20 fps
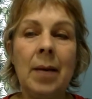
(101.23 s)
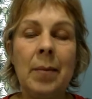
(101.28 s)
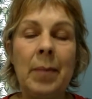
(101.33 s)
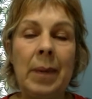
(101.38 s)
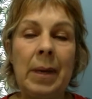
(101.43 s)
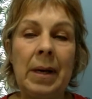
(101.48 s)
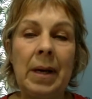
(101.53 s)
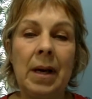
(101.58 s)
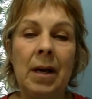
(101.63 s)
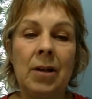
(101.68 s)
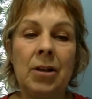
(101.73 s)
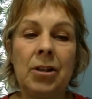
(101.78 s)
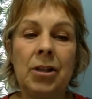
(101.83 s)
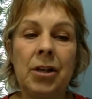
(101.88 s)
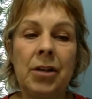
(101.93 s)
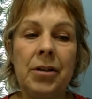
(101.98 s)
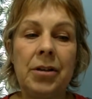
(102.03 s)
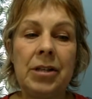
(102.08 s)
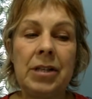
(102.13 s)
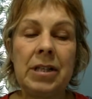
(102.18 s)
but I'll show
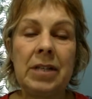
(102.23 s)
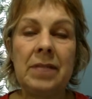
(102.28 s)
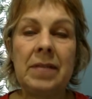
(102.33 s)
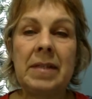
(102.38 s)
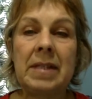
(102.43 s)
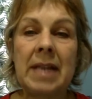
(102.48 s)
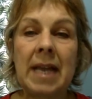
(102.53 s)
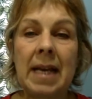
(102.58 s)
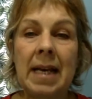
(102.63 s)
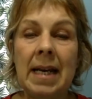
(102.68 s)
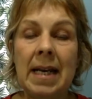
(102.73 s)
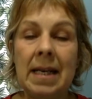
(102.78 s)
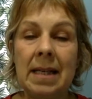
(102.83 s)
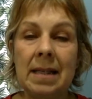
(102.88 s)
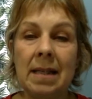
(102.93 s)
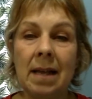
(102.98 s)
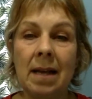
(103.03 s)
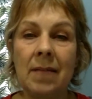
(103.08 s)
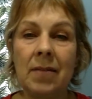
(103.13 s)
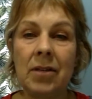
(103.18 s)
you the different techniques
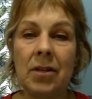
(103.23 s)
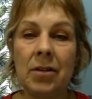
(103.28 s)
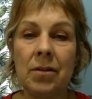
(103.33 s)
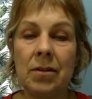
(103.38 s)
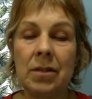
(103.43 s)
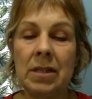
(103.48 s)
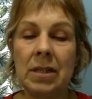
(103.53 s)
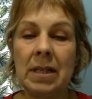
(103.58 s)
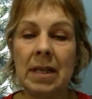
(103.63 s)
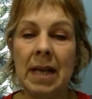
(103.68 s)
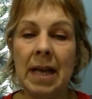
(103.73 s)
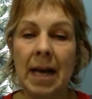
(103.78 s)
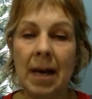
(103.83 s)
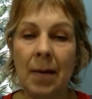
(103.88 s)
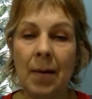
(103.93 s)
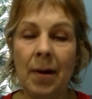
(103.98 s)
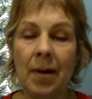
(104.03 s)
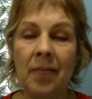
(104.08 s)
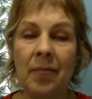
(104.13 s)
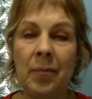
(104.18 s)
I've used and
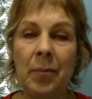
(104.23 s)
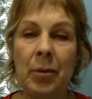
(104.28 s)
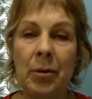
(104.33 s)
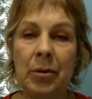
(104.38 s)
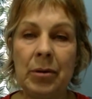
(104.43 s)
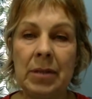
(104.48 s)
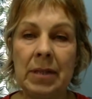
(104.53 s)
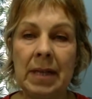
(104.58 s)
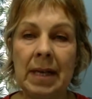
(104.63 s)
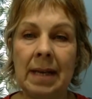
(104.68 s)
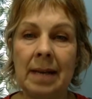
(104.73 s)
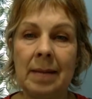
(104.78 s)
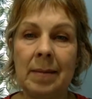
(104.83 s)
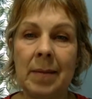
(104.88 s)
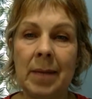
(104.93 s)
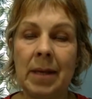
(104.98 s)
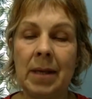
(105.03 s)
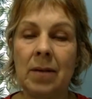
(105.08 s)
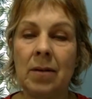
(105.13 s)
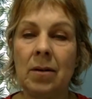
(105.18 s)
how I've put together
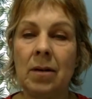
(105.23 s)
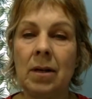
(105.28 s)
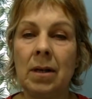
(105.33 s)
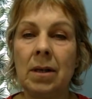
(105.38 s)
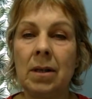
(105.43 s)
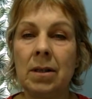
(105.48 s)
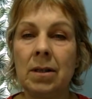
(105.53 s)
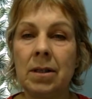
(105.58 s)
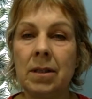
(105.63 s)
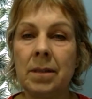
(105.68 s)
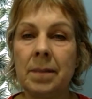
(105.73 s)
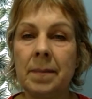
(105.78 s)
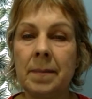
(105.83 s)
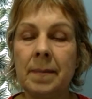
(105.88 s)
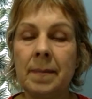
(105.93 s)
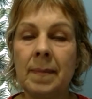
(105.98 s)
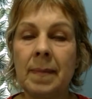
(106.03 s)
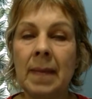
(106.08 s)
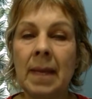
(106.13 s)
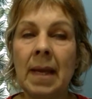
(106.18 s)
my collage.
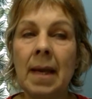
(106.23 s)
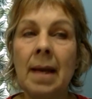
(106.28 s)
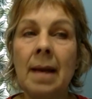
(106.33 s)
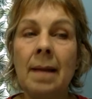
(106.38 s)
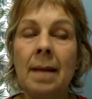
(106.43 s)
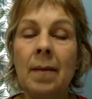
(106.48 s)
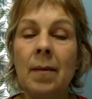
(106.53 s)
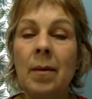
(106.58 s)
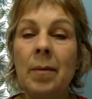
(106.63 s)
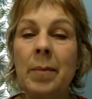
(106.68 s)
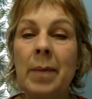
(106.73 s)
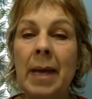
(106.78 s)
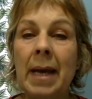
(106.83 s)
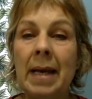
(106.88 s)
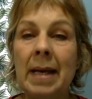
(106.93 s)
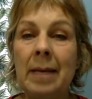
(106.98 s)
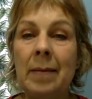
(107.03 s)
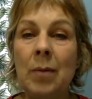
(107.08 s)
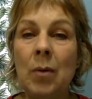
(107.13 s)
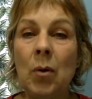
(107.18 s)
There won't be
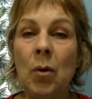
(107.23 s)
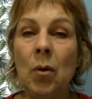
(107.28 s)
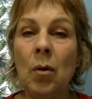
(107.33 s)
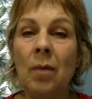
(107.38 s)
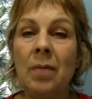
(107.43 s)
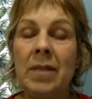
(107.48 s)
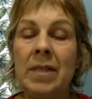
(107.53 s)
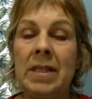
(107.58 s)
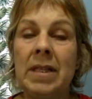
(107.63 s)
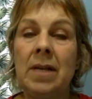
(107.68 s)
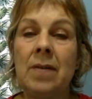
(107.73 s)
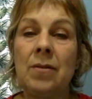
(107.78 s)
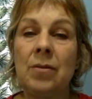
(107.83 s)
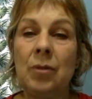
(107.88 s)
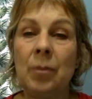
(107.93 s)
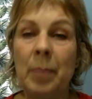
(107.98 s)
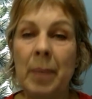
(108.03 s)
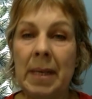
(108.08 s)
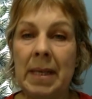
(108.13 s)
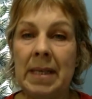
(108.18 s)
any more videos
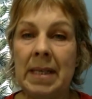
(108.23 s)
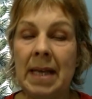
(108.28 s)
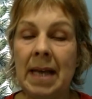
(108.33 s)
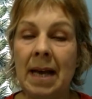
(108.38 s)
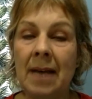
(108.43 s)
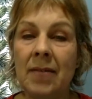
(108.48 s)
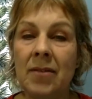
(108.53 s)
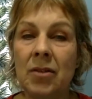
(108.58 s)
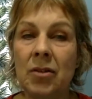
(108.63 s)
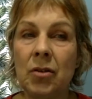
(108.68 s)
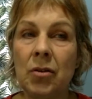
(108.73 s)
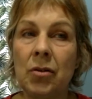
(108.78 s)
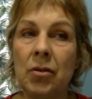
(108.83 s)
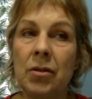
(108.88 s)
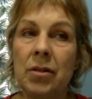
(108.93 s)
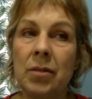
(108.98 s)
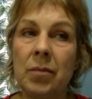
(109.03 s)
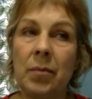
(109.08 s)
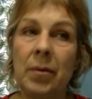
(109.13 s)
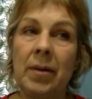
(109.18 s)
or PDFs
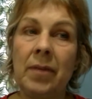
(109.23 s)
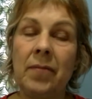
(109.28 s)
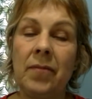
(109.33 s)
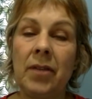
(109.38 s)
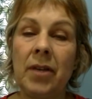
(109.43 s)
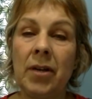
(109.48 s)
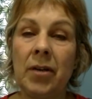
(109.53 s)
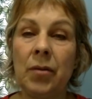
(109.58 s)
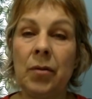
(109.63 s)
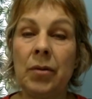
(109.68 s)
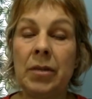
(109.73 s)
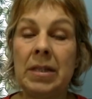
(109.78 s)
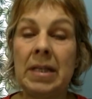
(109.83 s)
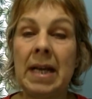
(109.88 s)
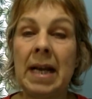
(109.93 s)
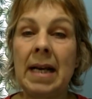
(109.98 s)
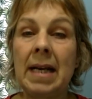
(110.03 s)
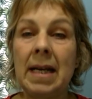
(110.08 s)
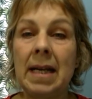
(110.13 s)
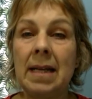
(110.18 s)
because we've learnt all the
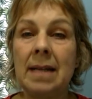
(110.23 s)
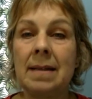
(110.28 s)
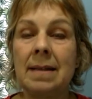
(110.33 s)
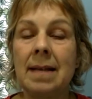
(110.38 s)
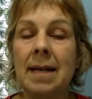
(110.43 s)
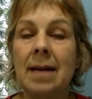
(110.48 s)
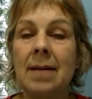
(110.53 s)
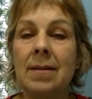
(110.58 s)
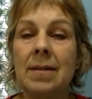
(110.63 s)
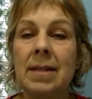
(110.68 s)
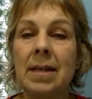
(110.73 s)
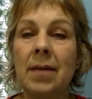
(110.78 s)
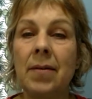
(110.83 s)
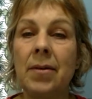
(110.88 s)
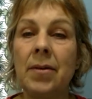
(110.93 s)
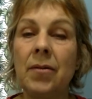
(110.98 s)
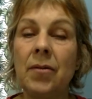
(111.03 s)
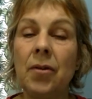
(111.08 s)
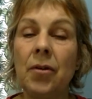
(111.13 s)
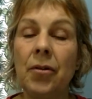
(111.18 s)
techniques now so
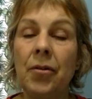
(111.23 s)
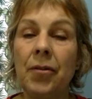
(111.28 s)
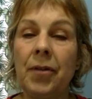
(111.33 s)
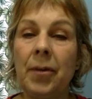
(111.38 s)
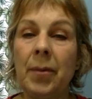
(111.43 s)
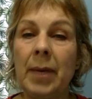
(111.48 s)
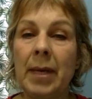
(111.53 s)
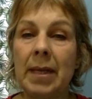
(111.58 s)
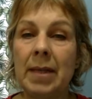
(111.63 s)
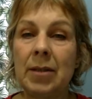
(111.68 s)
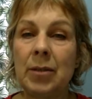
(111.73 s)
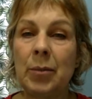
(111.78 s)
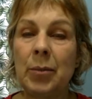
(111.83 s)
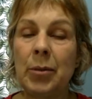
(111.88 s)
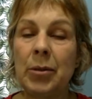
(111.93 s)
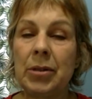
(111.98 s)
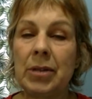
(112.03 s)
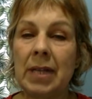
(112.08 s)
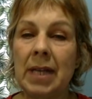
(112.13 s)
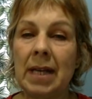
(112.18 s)
you've got three weeks to
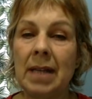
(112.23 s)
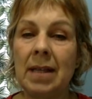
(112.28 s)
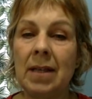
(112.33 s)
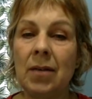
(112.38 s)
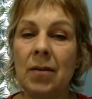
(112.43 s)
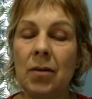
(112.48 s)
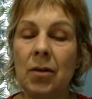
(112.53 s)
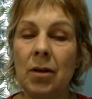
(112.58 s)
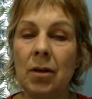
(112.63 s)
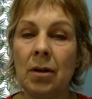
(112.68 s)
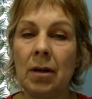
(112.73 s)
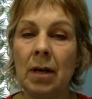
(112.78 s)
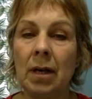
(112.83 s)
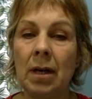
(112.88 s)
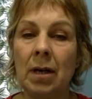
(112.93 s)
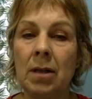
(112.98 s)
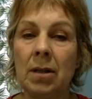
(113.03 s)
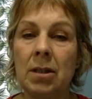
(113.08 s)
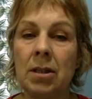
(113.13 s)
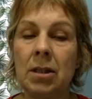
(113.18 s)
put together your
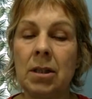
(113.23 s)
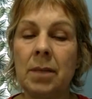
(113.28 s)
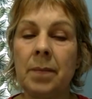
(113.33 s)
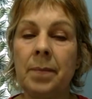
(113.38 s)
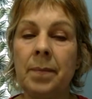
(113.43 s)
collage.